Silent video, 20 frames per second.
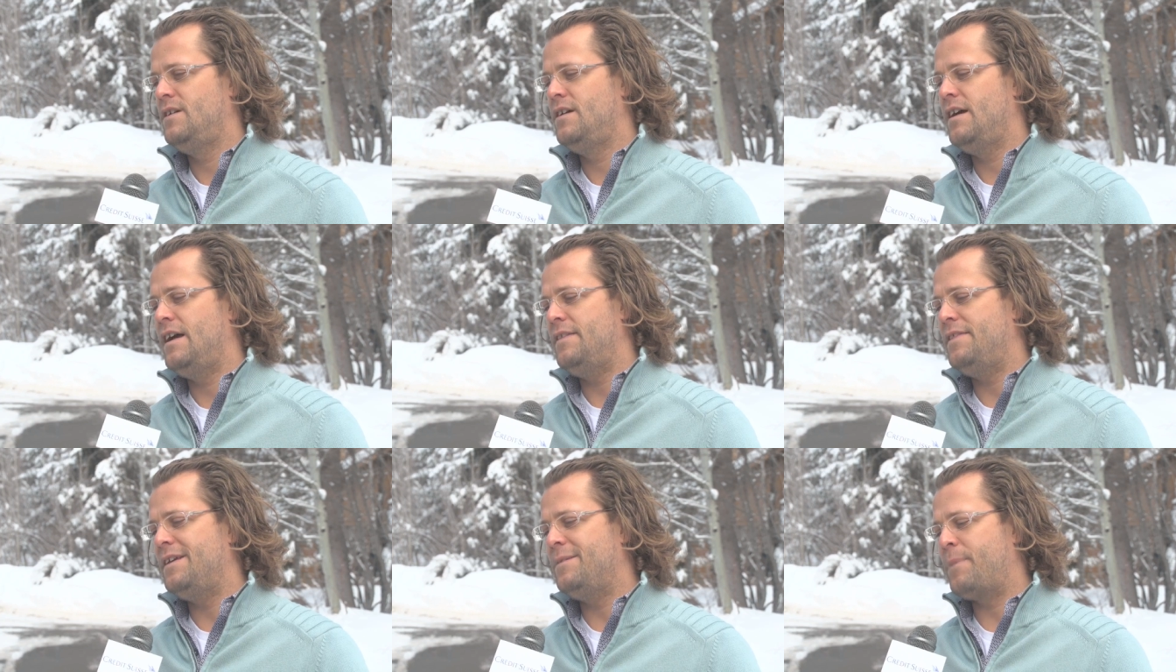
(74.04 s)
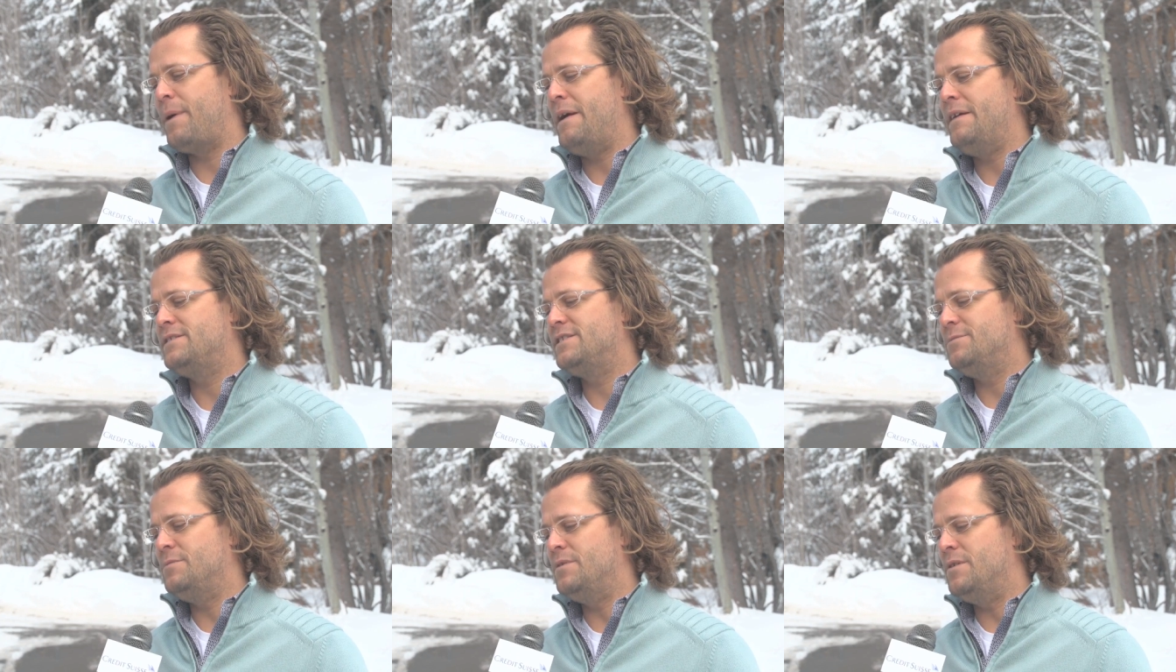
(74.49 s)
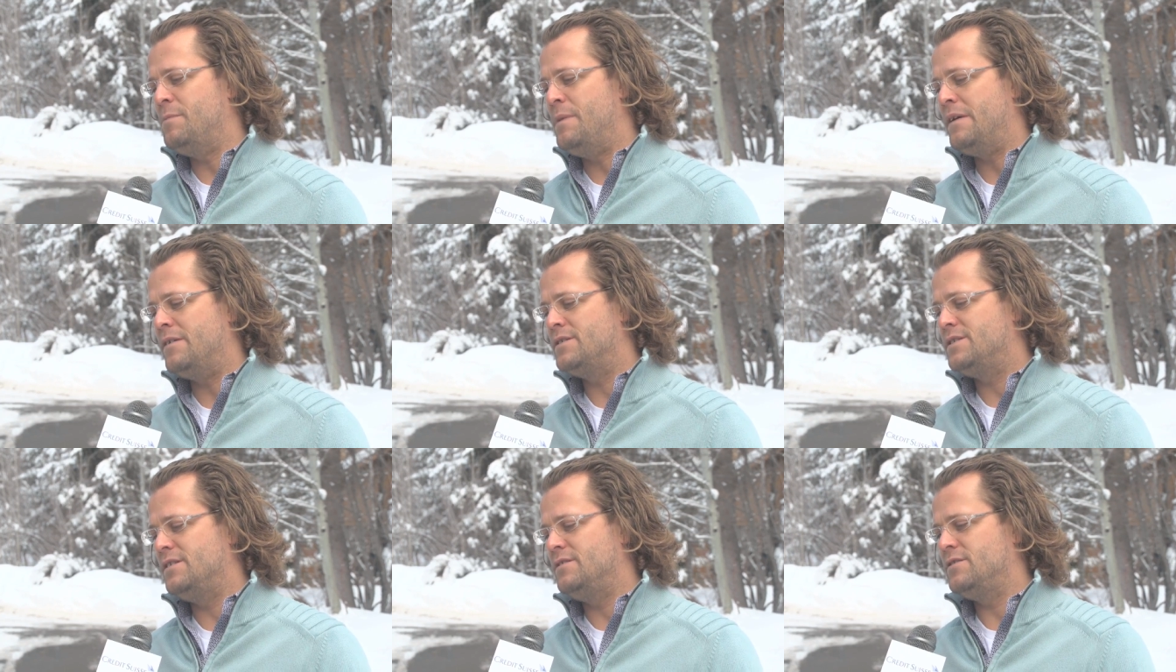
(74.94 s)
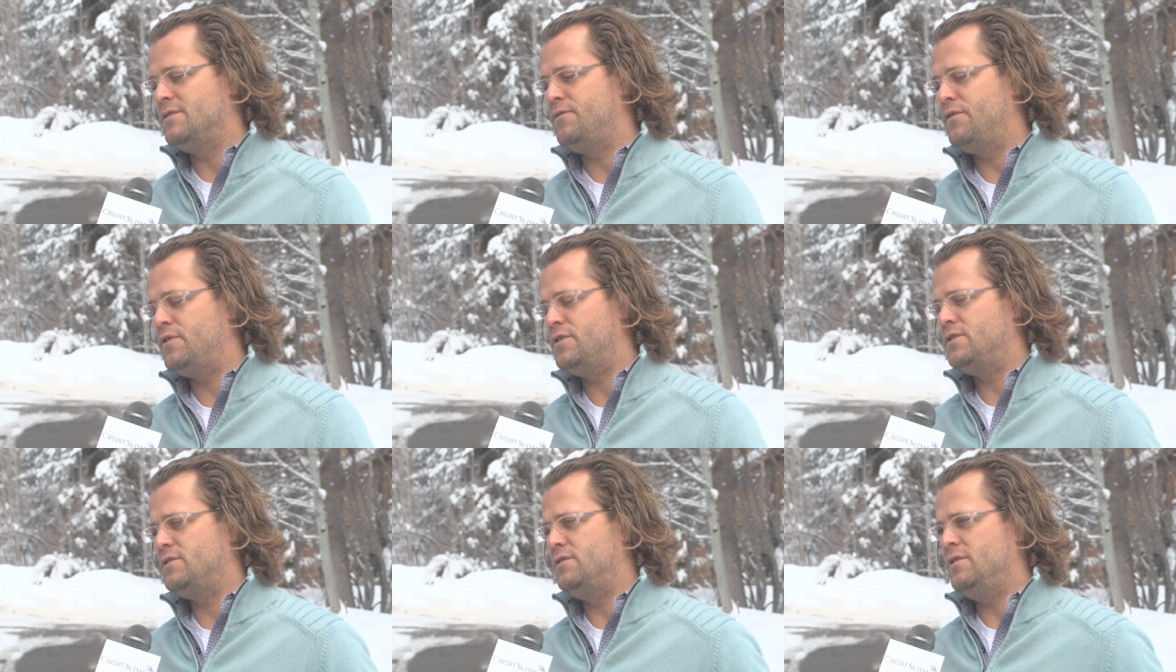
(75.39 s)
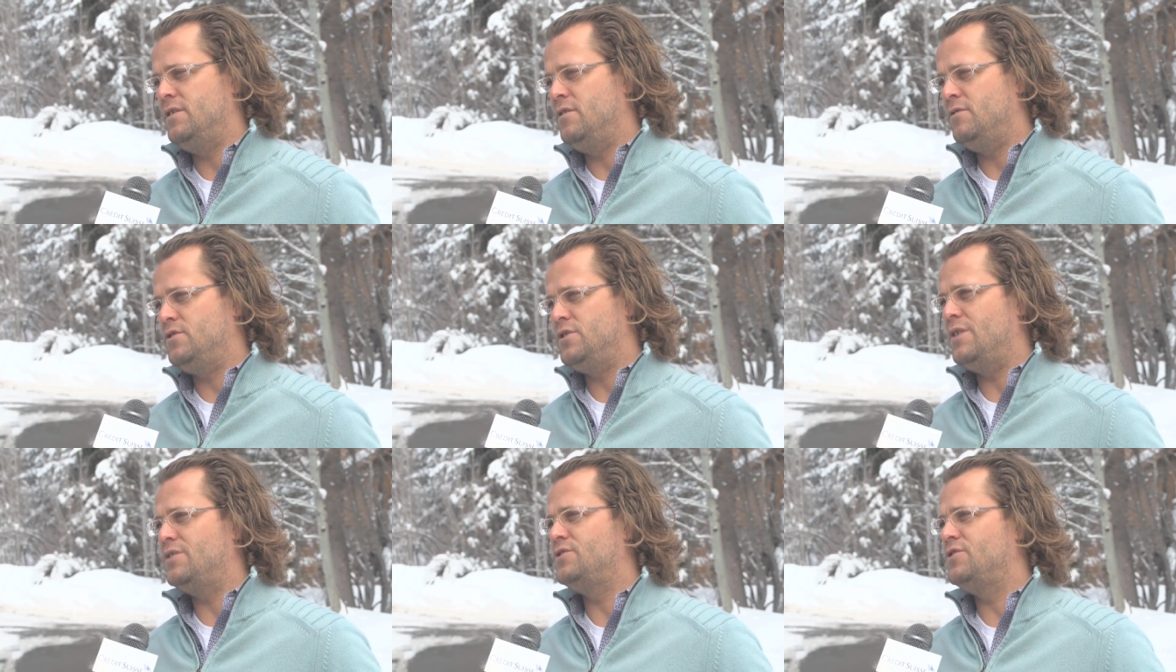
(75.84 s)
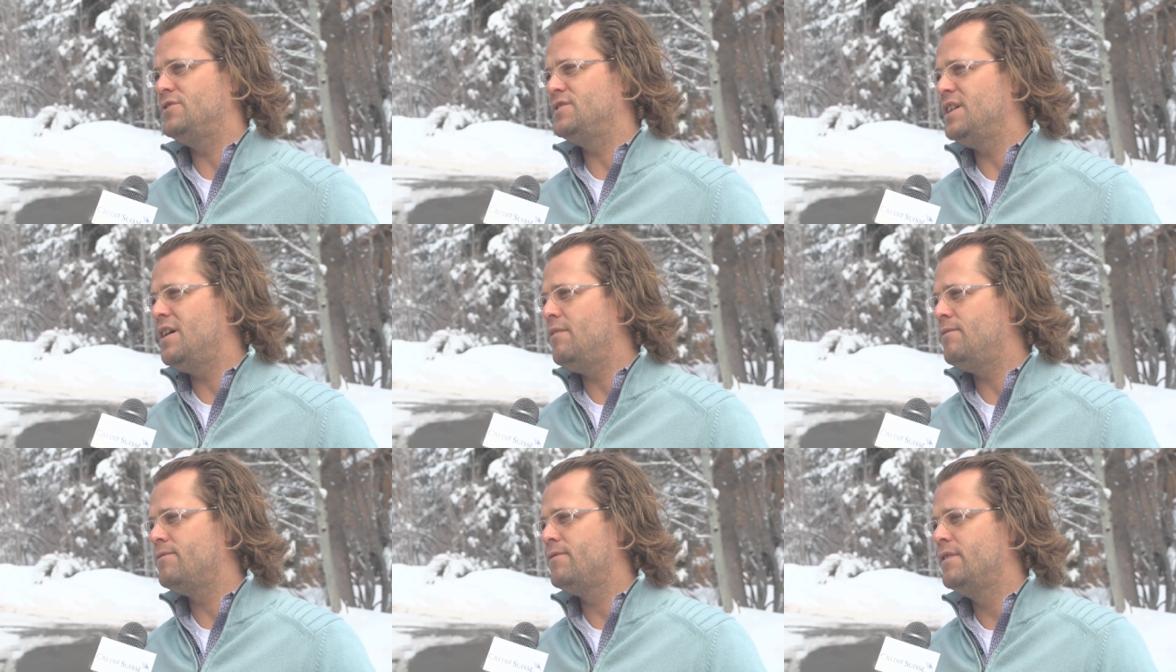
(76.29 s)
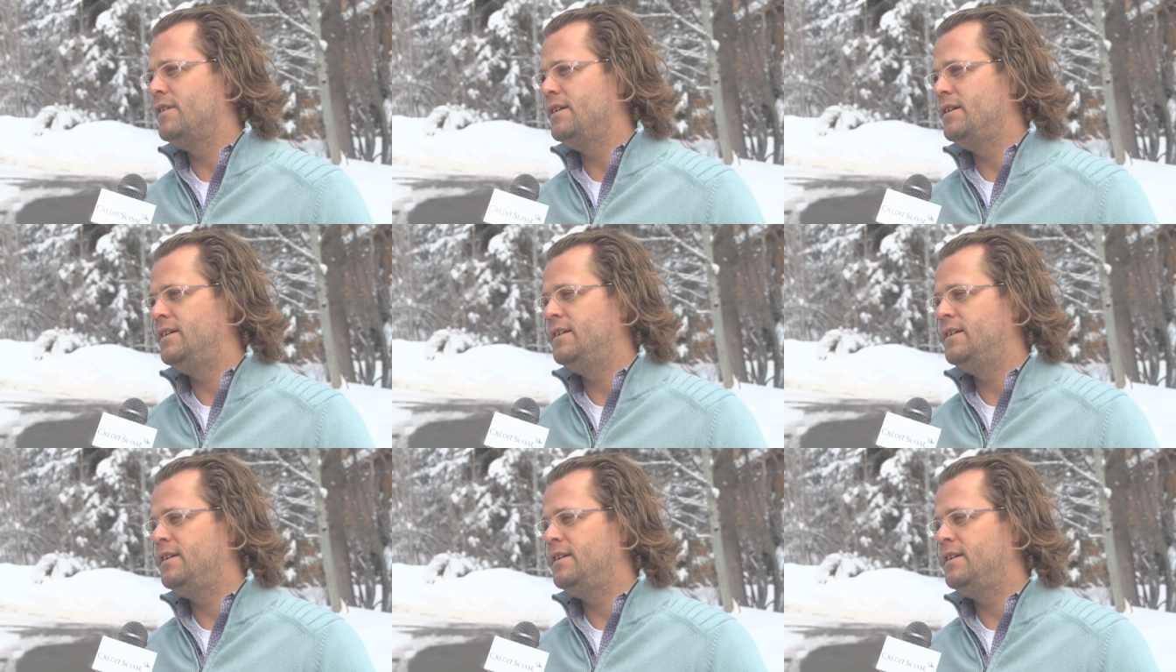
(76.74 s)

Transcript: I think probably some of the biggest things are first, trust yourself.